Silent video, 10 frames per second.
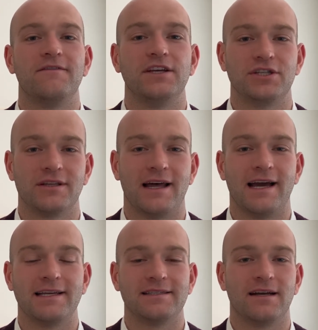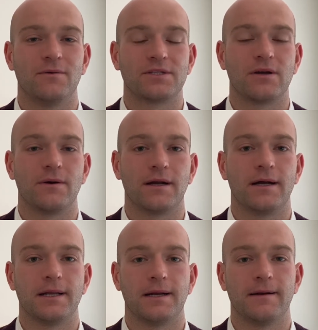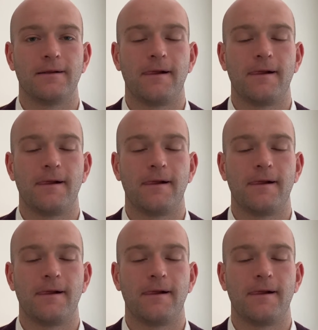visualize what's going on here.